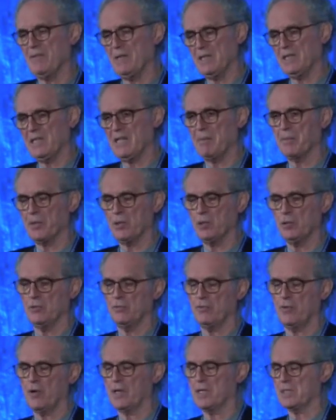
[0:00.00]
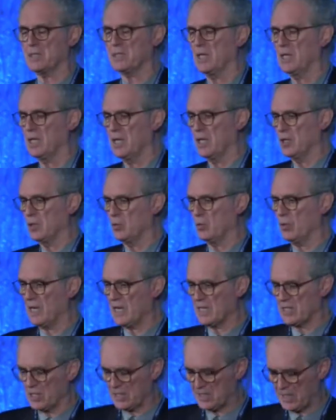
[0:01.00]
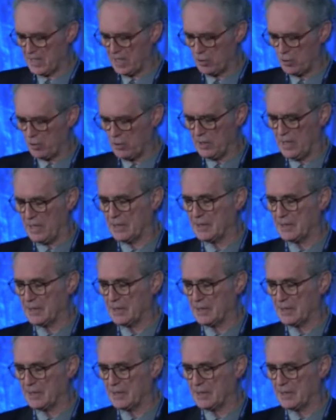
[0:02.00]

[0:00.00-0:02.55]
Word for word: And I'm going to focus to a large extent on that.